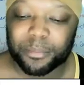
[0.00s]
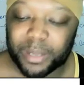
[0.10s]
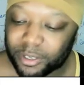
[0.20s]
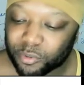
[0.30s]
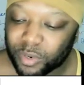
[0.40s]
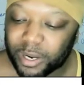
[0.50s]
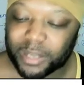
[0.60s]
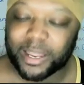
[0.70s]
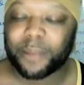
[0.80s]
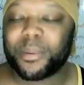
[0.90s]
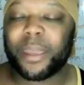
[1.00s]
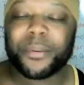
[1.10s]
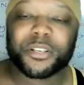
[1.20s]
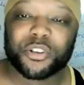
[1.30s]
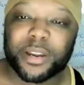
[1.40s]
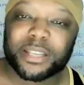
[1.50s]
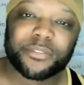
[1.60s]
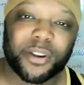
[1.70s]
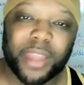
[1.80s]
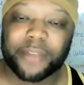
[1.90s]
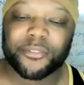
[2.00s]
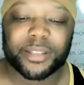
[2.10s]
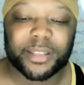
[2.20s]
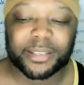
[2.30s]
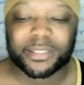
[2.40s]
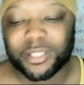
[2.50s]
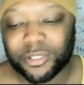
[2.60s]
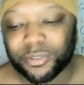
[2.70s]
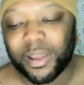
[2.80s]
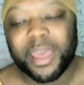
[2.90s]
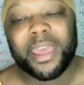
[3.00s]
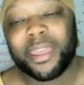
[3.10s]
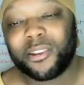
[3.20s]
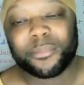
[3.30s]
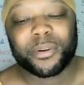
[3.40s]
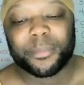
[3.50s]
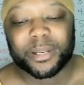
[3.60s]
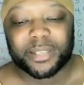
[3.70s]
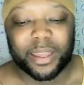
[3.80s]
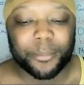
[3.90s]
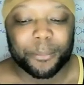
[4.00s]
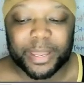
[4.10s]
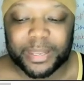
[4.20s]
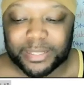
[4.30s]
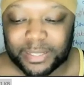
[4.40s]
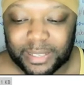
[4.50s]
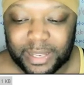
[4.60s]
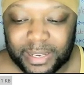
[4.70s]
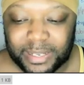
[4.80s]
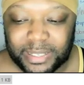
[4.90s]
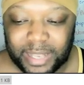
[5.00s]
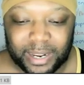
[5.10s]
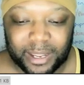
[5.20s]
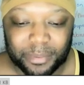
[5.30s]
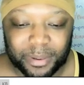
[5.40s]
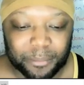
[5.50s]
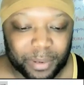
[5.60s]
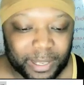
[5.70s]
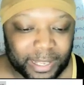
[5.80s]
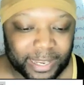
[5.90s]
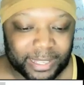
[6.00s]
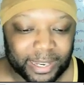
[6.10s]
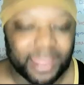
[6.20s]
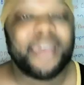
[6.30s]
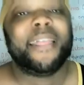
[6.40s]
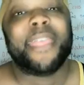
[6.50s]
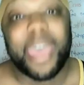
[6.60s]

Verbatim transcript: for a Builderall, I'll be able to transfer everything to you. And you'll pretty much have a business set up completely.